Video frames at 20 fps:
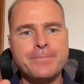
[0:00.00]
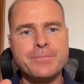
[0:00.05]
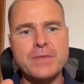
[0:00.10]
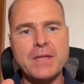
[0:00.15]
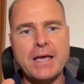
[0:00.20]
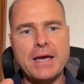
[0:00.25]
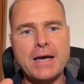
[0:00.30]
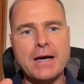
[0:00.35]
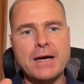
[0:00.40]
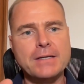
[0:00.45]

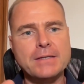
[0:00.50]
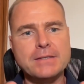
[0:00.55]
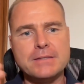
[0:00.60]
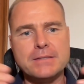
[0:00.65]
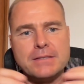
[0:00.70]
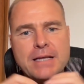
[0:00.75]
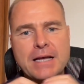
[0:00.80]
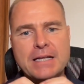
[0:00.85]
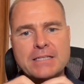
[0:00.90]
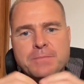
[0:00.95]
and
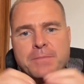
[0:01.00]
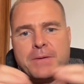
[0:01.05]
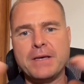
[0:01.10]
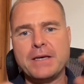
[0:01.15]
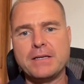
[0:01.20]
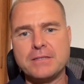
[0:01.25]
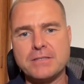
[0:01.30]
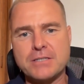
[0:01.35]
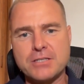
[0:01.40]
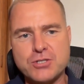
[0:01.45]
that's
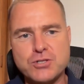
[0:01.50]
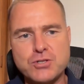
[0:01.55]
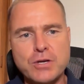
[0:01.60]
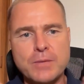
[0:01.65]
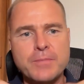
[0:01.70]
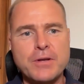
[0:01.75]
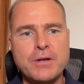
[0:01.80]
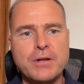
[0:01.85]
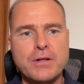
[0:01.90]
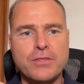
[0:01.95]
being
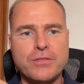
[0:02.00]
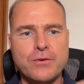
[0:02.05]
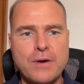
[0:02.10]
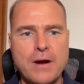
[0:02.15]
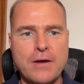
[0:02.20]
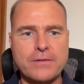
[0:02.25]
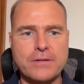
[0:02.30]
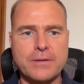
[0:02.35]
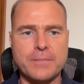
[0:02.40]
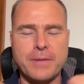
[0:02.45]
distributed
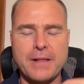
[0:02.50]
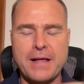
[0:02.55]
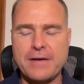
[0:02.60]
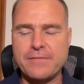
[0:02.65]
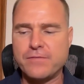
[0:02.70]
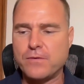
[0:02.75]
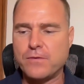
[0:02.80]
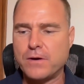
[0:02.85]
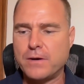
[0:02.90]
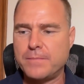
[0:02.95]
throughout the
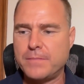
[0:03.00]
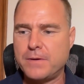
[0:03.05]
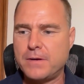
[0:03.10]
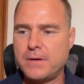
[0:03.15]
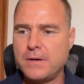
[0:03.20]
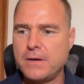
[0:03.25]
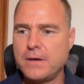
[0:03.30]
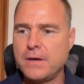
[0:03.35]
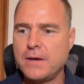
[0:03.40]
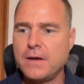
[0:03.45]
platform.
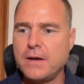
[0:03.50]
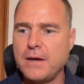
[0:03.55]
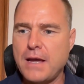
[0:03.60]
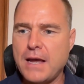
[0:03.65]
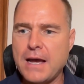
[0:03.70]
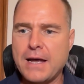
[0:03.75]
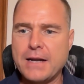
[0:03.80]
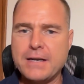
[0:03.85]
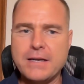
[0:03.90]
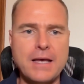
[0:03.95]

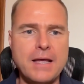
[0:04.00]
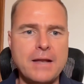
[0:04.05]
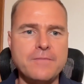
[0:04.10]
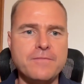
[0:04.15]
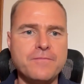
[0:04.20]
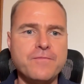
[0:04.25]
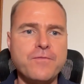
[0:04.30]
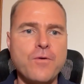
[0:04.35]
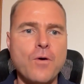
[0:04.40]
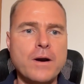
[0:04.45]
And it
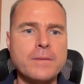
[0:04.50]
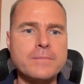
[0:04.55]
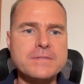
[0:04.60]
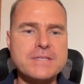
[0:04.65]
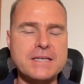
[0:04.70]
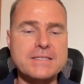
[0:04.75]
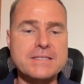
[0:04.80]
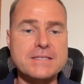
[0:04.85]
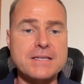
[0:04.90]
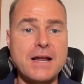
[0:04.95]
forms
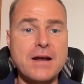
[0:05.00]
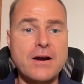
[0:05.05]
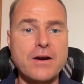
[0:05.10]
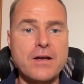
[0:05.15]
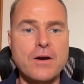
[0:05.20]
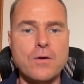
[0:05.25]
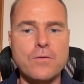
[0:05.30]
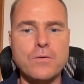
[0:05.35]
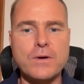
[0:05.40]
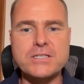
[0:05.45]
a
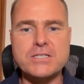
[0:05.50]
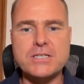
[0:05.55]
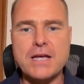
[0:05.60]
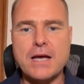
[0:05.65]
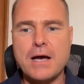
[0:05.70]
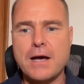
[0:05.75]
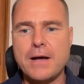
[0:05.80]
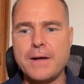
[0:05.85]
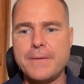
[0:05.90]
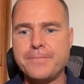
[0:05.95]
scenario which
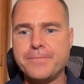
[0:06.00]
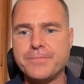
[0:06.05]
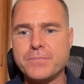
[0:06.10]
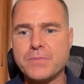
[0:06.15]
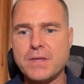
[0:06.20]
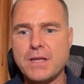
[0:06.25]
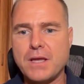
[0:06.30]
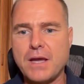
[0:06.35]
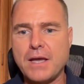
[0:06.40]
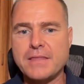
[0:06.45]
I
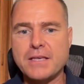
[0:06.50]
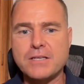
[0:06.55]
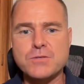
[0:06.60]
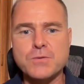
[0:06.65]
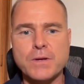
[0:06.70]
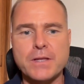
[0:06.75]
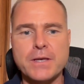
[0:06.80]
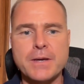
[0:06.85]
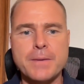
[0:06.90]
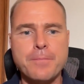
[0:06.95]
think is
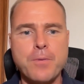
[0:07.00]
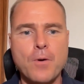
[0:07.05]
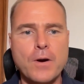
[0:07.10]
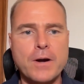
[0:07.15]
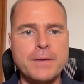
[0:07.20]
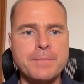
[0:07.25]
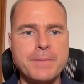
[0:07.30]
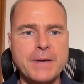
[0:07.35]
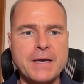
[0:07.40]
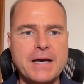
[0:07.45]
really
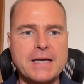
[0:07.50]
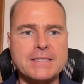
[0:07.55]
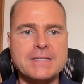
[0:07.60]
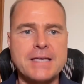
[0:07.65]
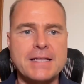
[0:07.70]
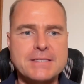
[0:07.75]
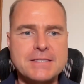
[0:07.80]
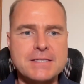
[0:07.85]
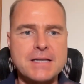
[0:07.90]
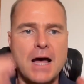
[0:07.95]
important because
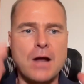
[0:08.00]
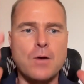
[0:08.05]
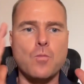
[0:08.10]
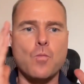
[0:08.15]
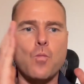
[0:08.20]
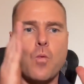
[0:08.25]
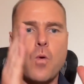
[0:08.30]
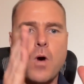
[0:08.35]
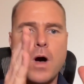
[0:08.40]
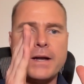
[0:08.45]
it's not
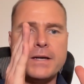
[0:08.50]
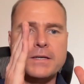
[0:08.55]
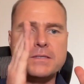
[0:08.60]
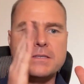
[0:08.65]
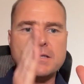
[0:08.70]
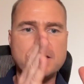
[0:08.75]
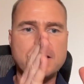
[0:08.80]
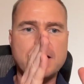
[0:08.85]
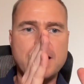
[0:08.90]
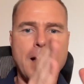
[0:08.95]

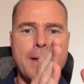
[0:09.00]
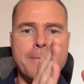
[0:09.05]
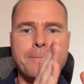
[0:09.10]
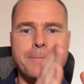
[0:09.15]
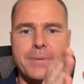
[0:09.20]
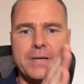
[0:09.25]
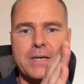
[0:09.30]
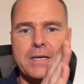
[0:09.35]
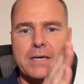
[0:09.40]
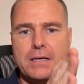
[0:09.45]
one
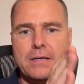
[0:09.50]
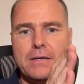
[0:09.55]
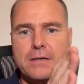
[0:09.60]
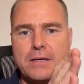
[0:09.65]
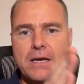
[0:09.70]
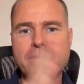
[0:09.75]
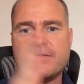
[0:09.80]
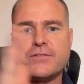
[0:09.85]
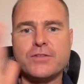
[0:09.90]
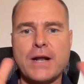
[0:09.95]
company,
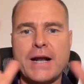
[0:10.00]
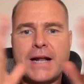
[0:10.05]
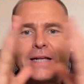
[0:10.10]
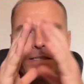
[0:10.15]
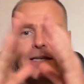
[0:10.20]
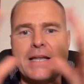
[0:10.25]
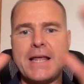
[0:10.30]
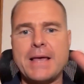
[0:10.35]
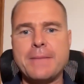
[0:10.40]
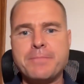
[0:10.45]
even though it has
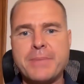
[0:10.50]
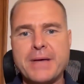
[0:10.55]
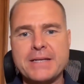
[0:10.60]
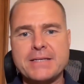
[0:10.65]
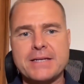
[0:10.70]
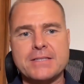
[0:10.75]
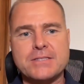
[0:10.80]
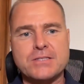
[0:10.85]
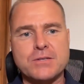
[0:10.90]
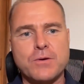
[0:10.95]
a name
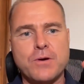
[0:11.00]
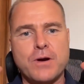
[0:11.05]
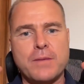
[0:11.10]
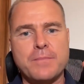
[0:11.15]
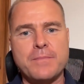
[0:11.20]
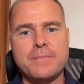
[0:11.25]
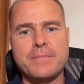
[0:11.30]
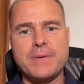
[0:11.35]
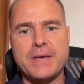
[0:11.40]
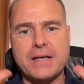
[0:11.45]
BitTensor. We want
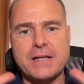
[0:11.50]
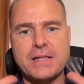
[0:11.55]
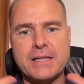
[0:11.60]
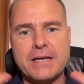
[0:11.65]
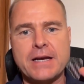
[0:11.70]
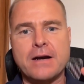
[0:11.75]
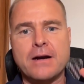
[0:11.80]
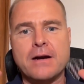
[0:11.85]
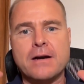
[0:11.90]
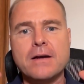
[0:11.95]
to be
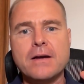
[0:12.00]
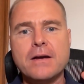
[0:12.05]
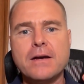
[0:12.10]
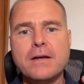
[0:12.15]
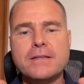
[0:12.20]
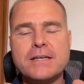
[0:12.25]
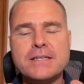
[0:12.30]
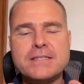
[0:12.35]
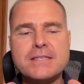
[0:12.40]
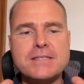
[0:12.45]
clear,
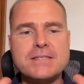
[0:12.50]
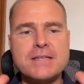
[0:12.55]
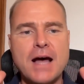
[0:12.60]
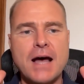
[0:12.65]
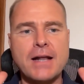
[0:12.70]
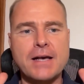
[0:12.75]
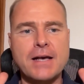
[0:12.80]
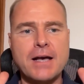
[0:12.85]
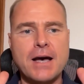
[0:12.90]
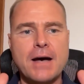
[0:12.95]
this is
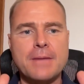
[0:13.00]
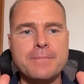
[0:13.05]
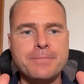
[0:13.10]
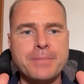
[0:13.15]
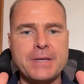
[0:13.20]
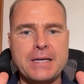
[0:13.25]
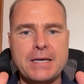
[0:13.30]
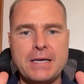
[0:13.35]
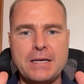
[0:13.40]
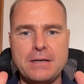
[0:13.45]
not a
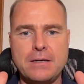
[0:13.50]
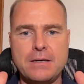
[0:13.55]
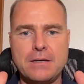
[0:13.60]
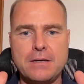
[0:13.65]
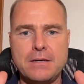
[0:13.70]
company,